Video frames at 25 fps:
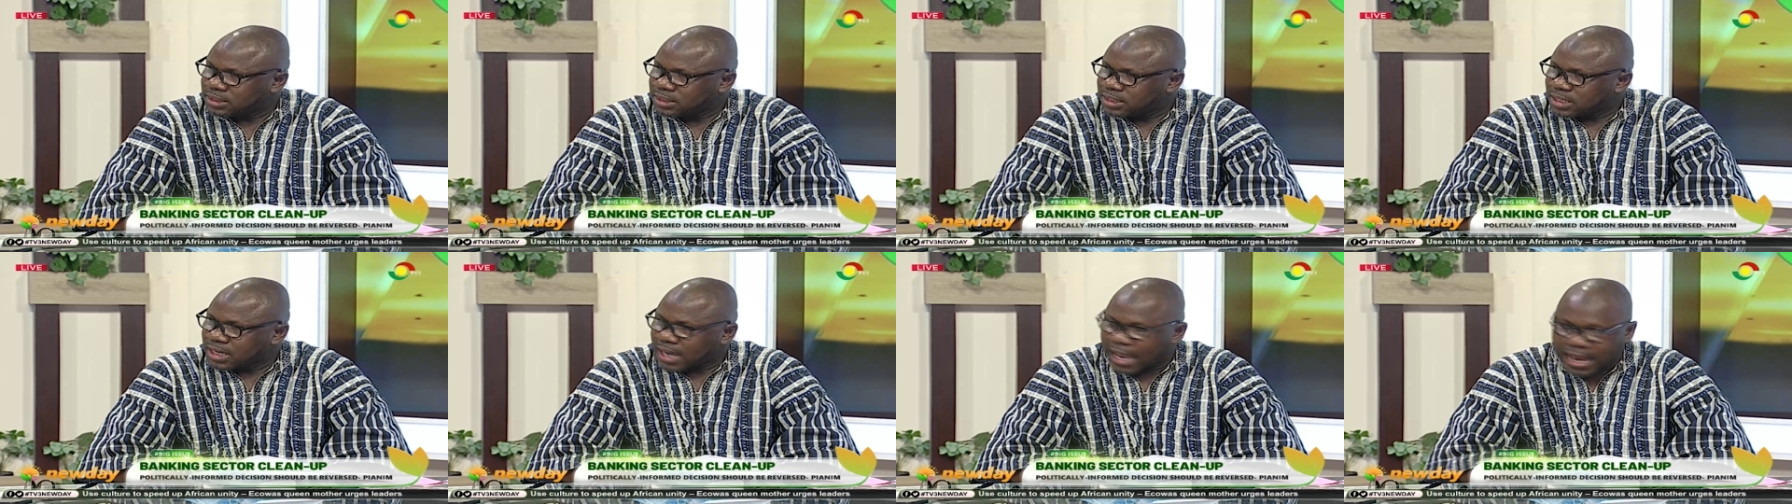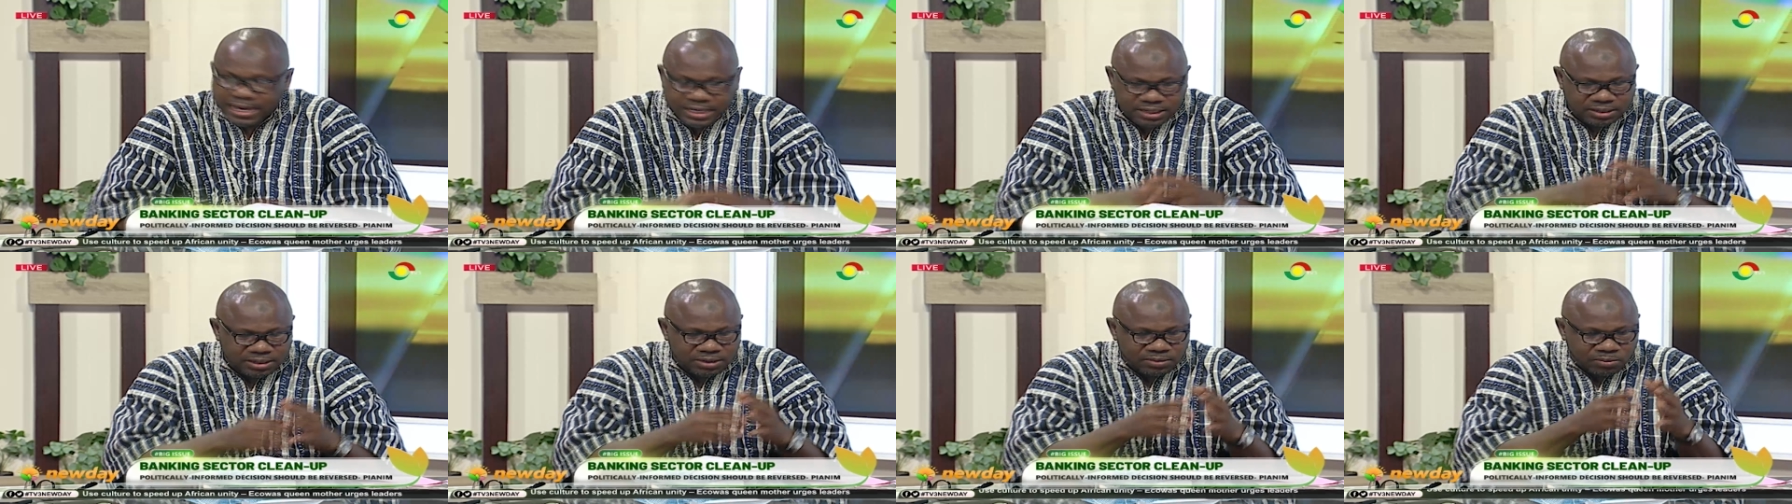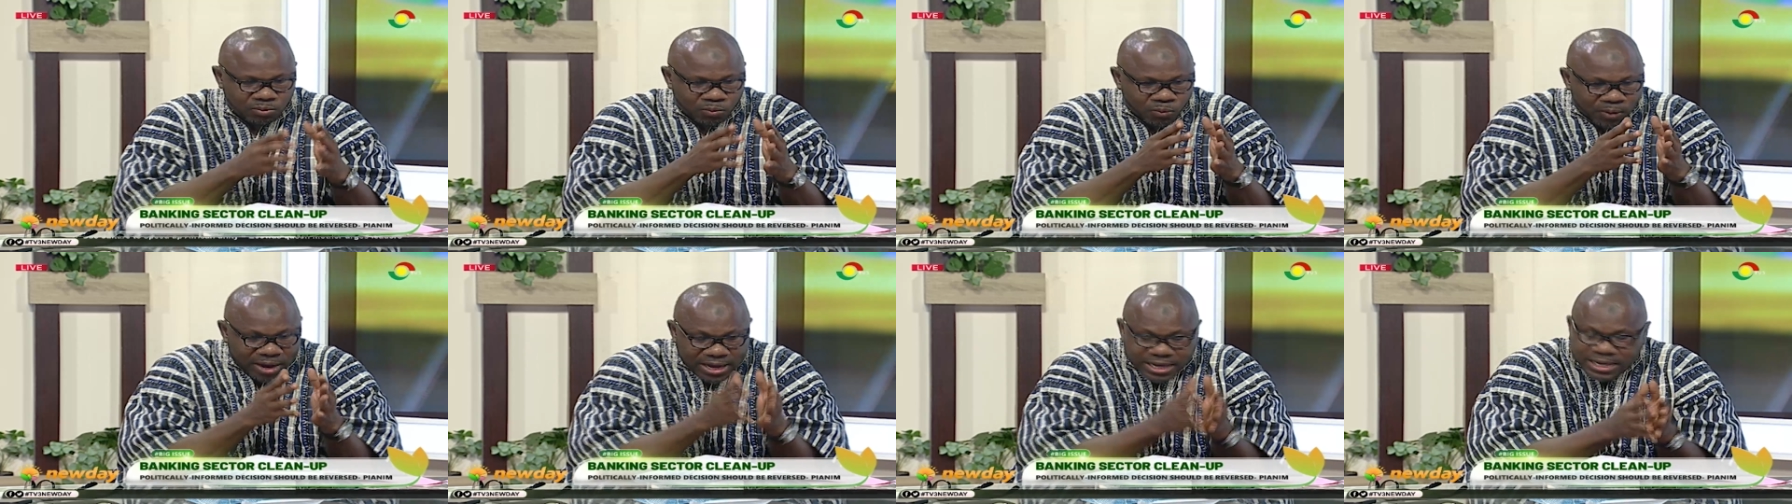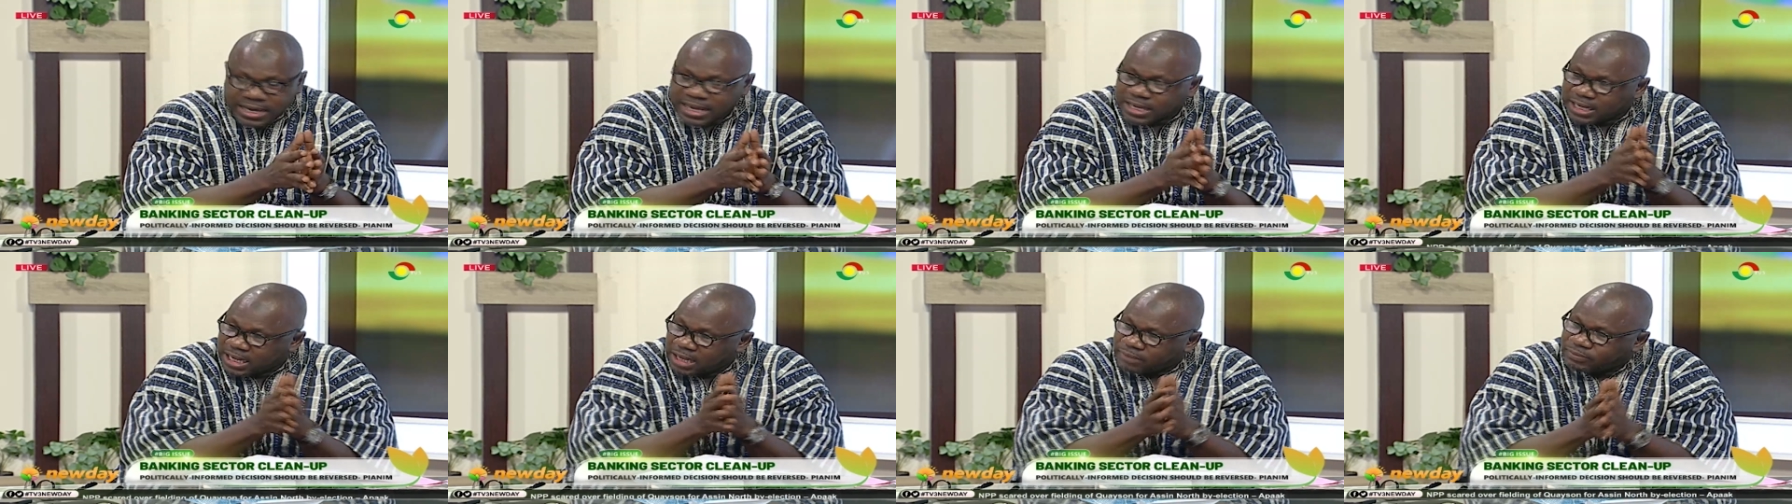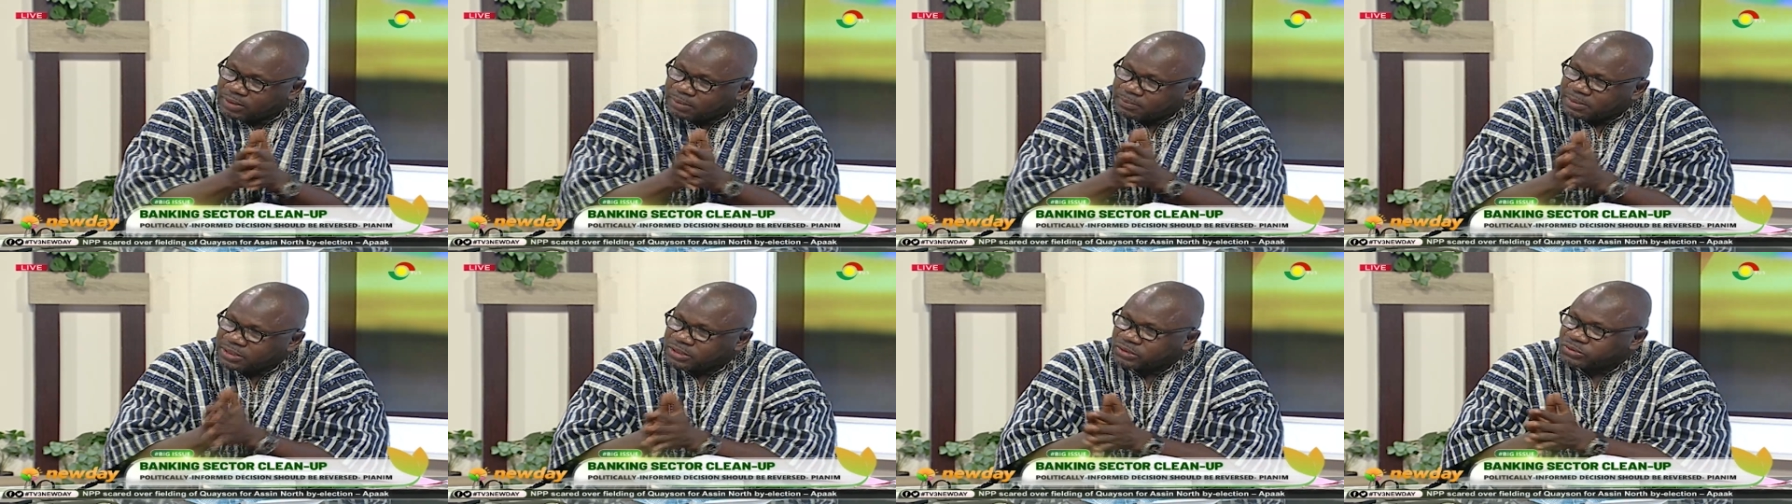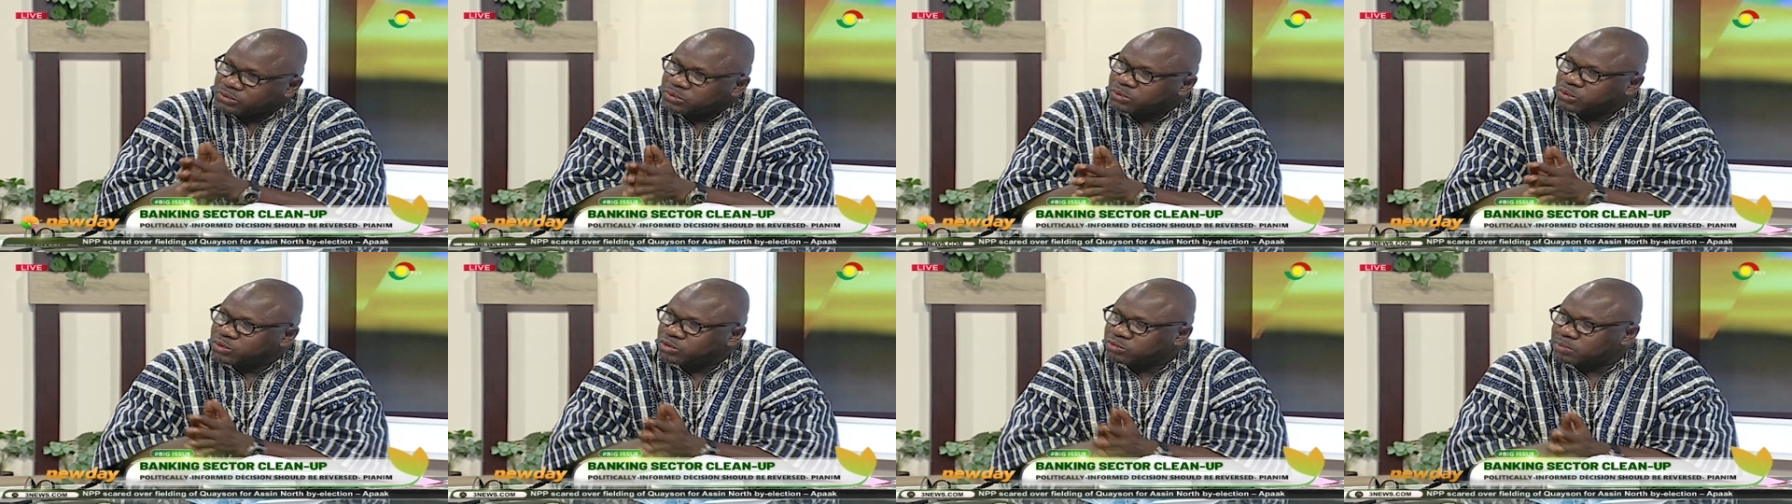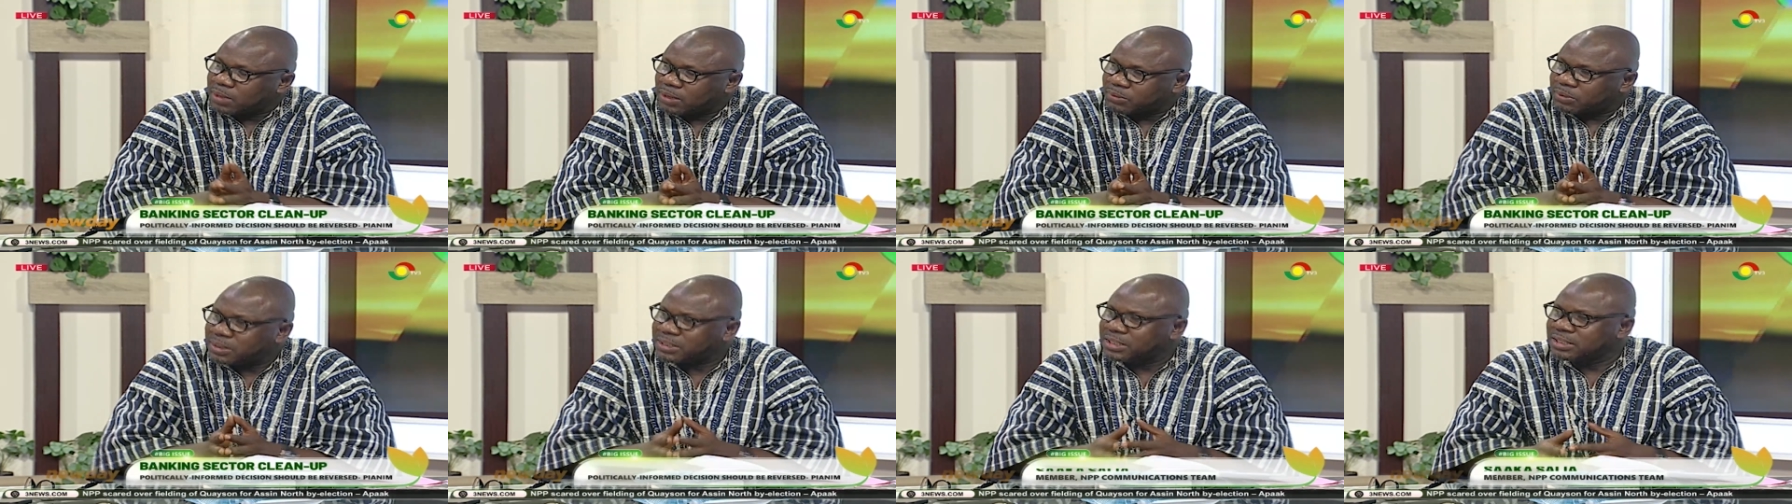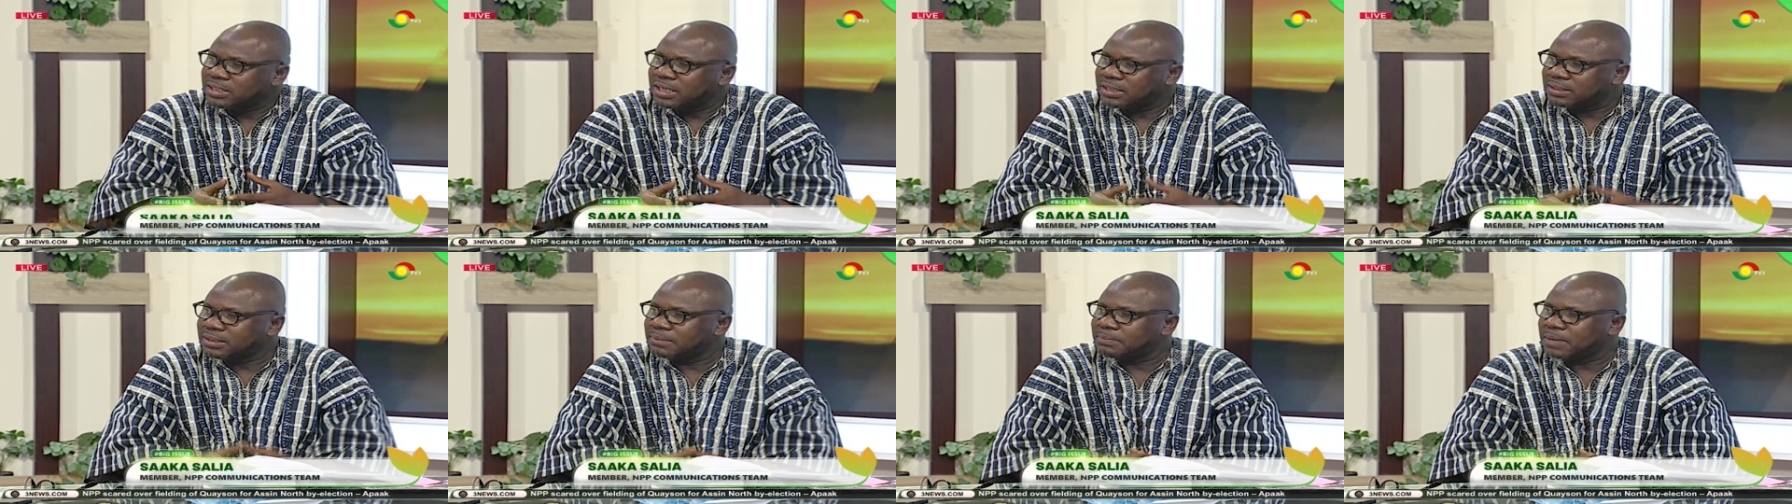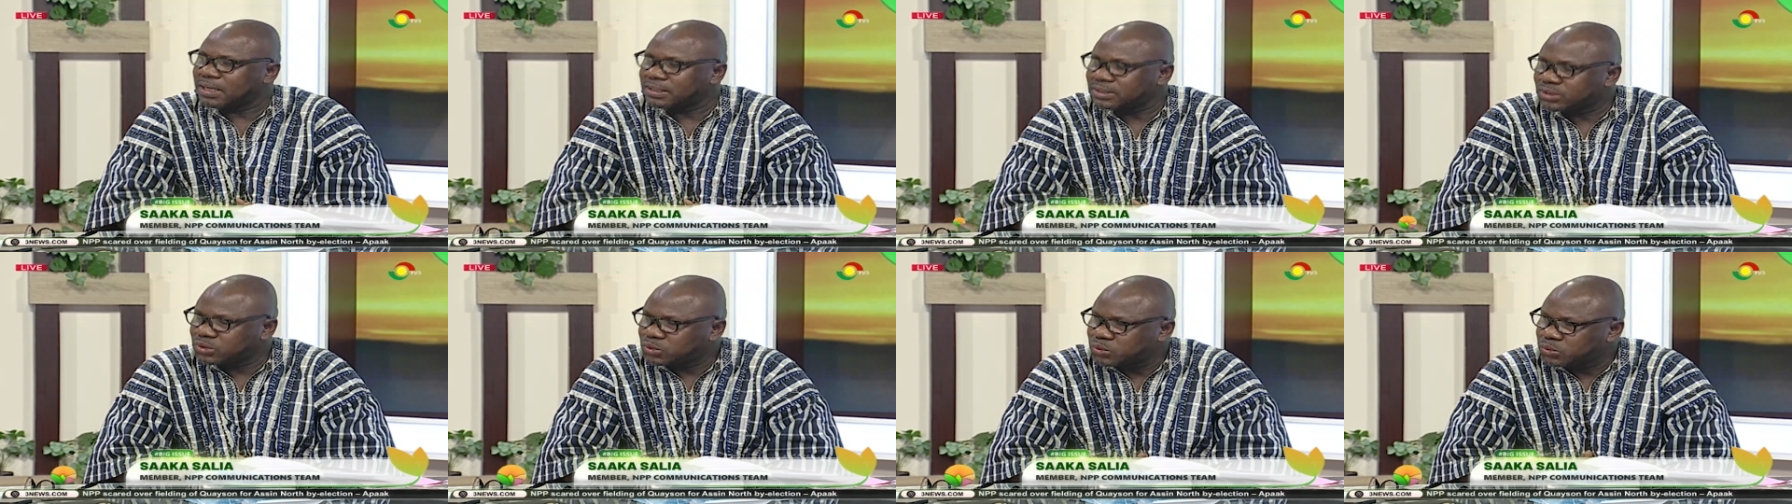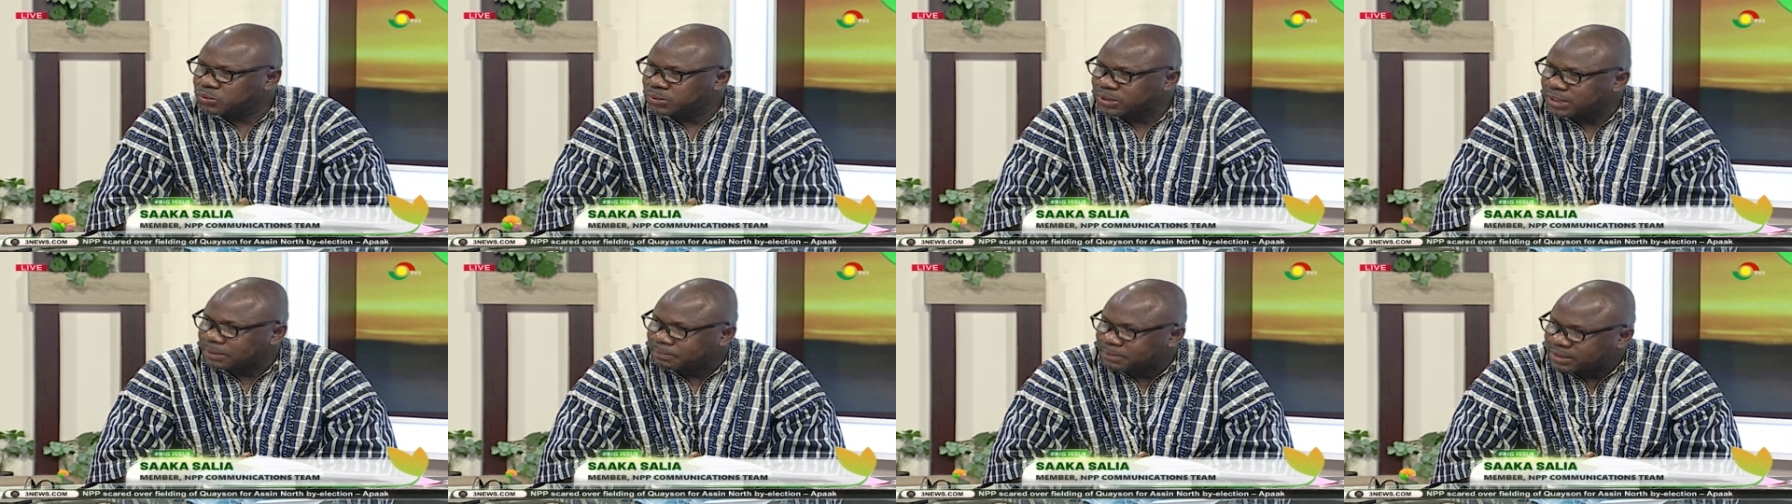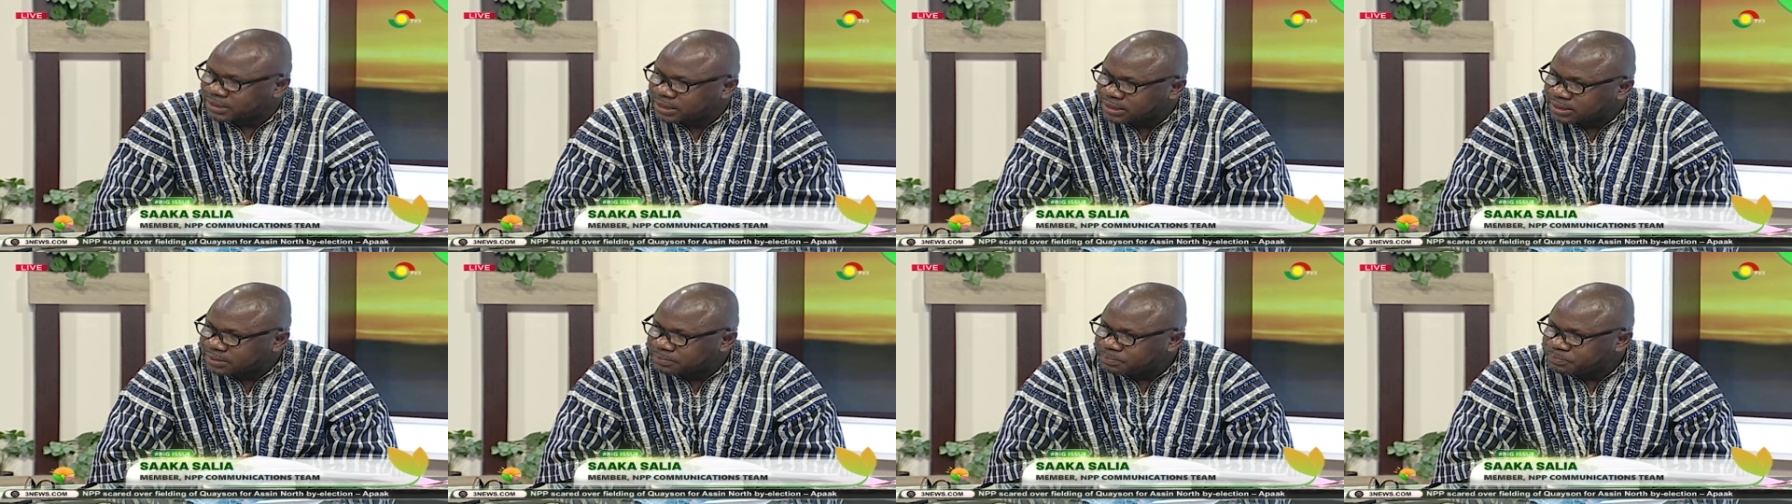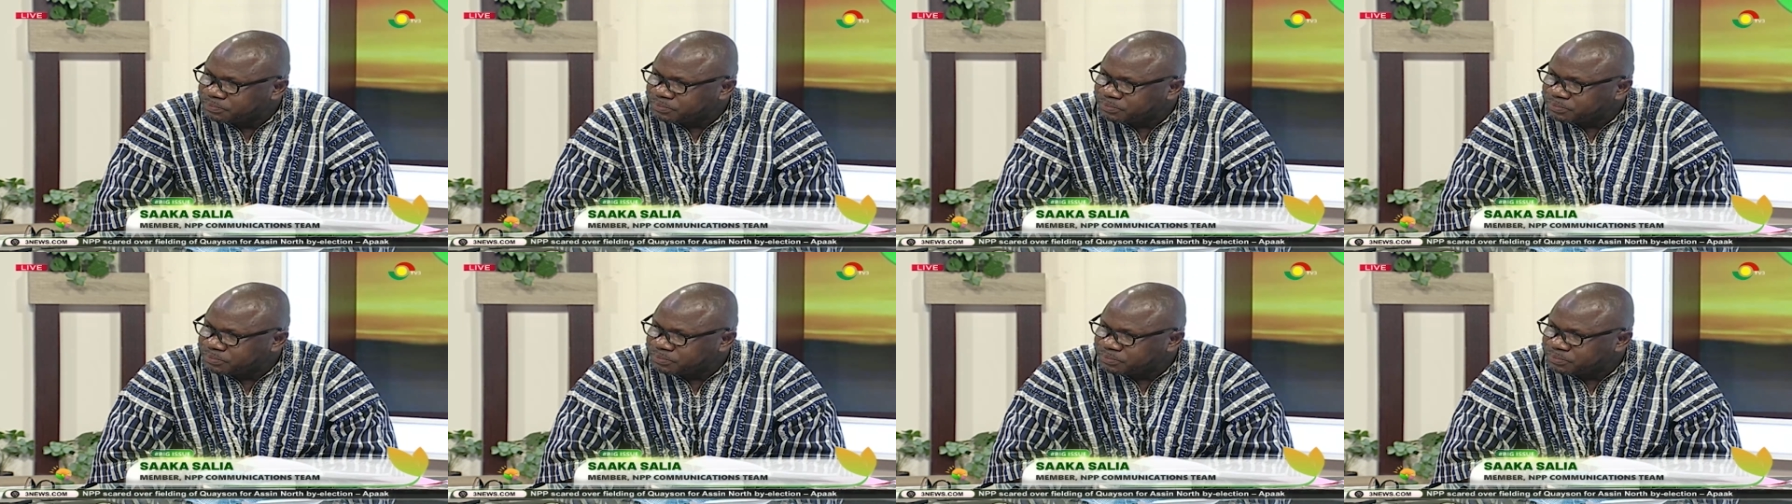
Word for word: And when they gave the money to those banks, what did they, the banks do with the money?